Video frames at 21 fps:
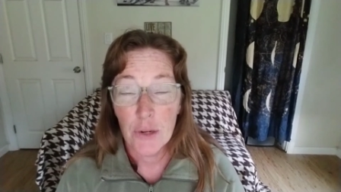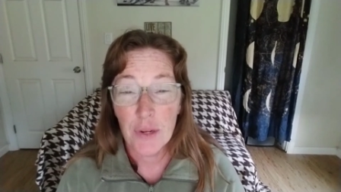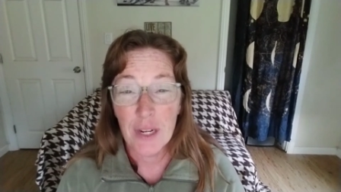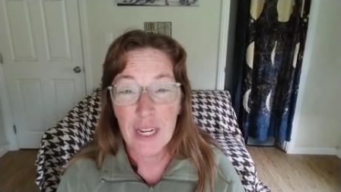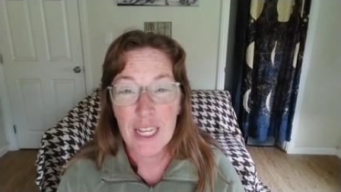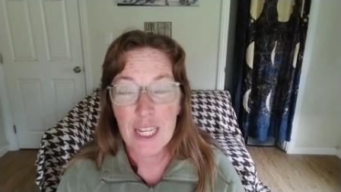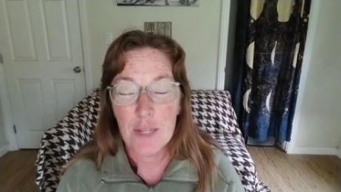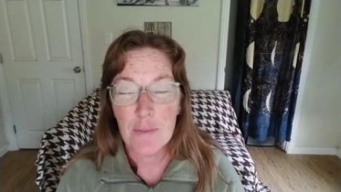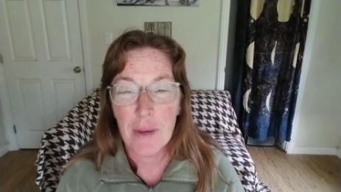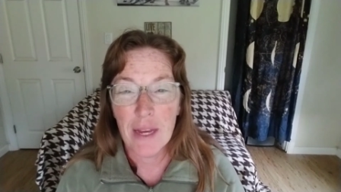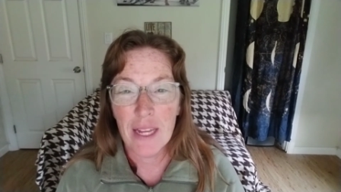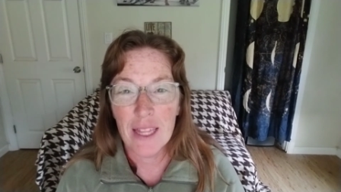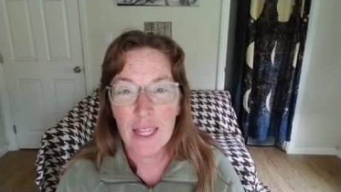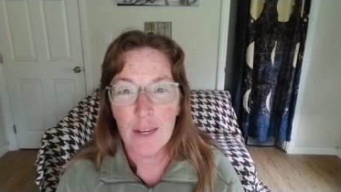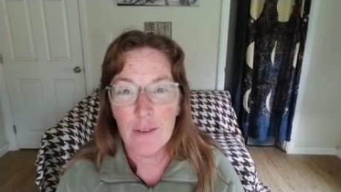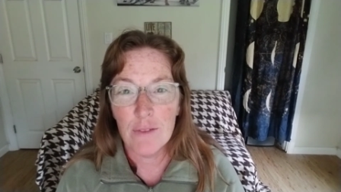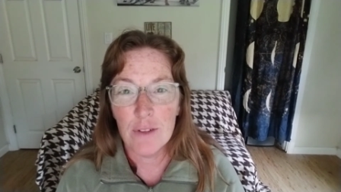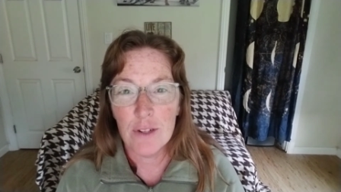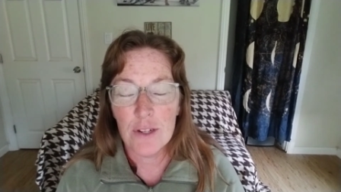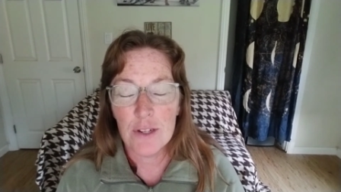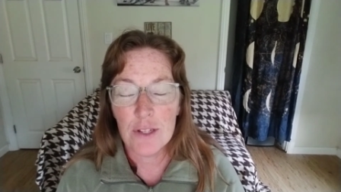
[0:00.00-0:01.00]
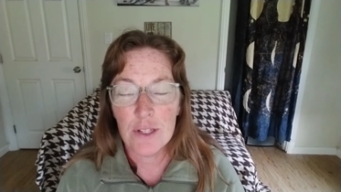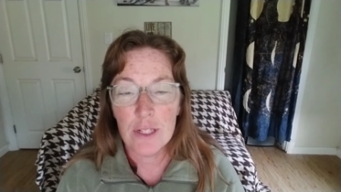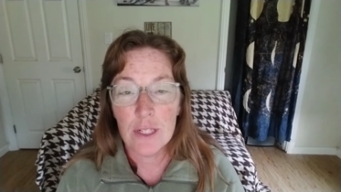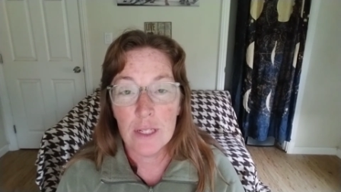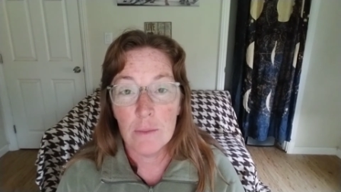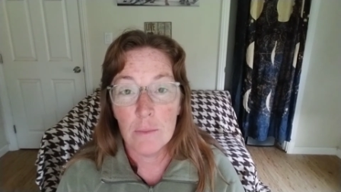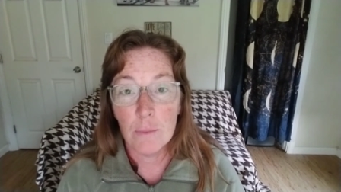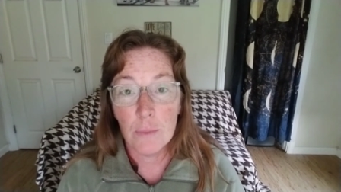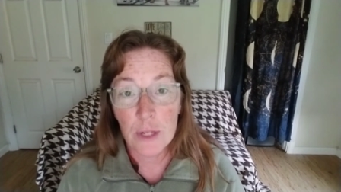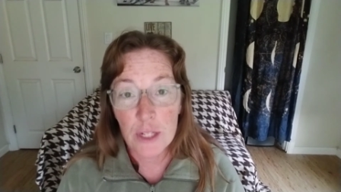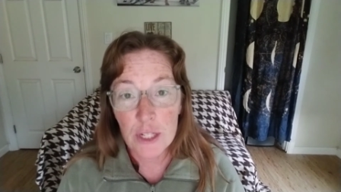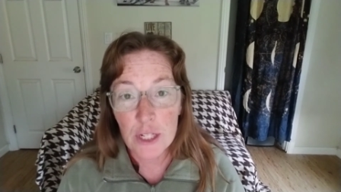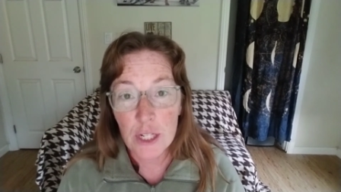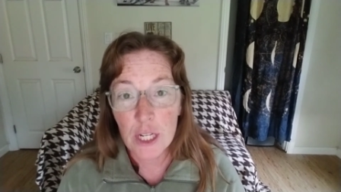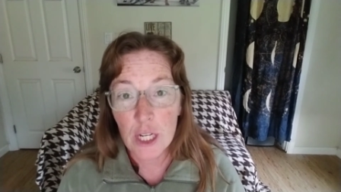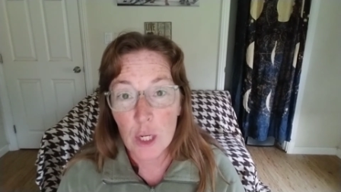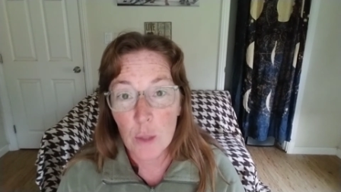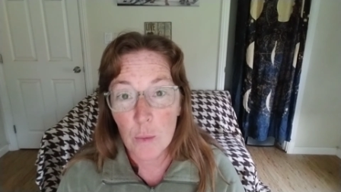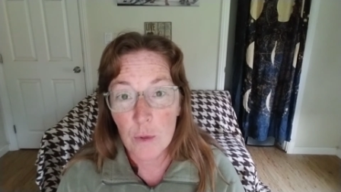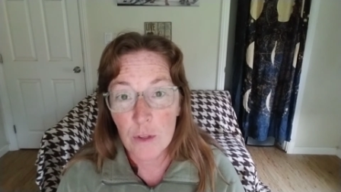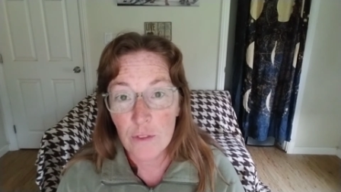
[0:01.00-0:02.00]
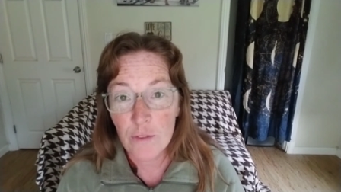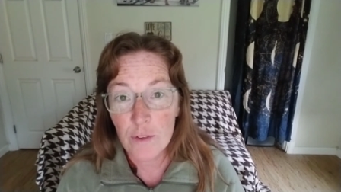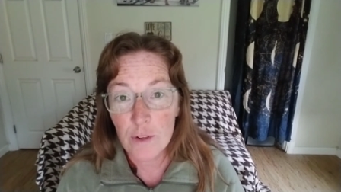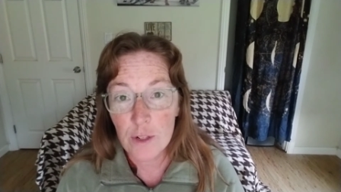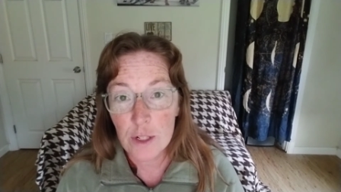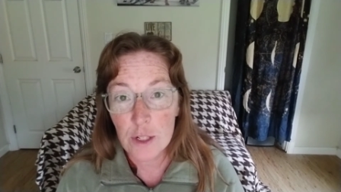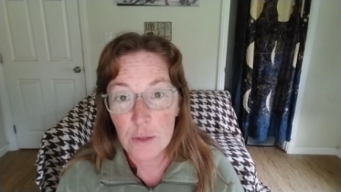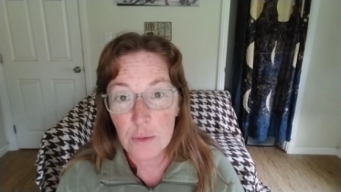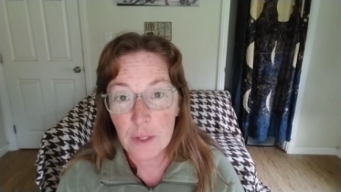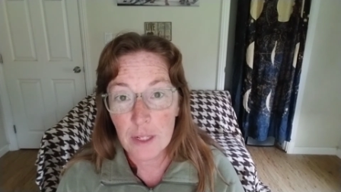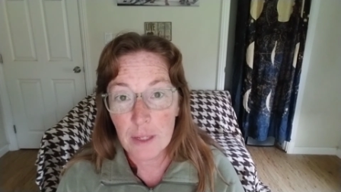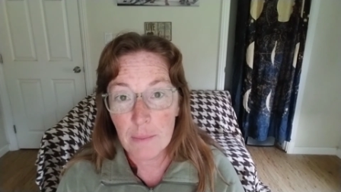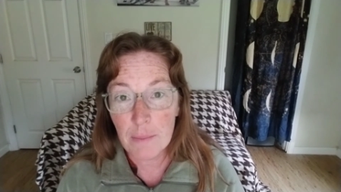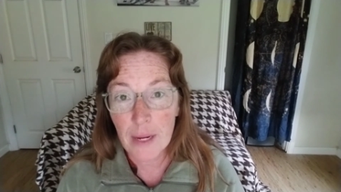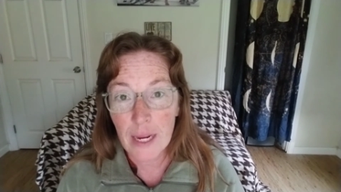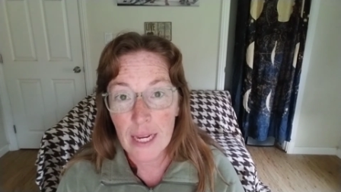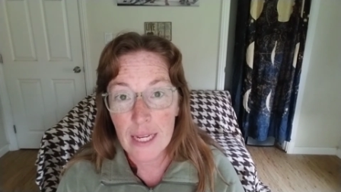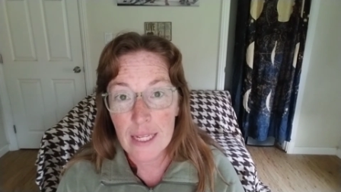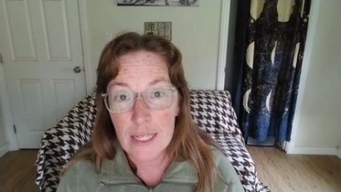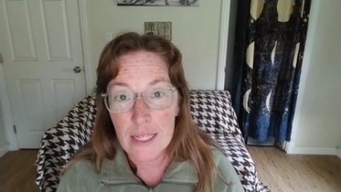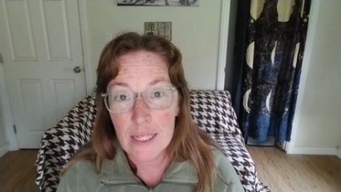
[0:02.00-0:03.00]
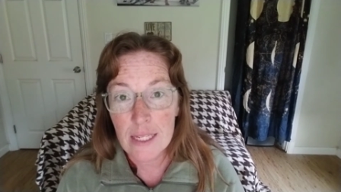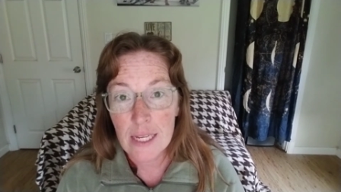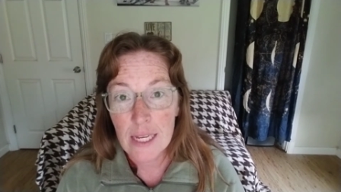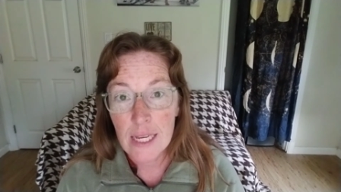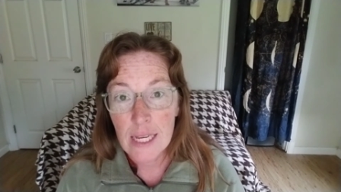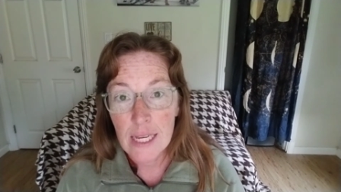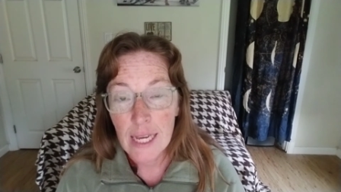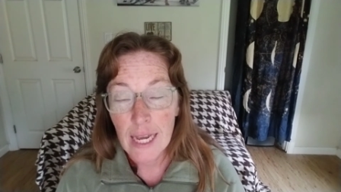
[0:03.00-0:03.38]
Greetings, pet lovers. Bridget here with First Street Pets,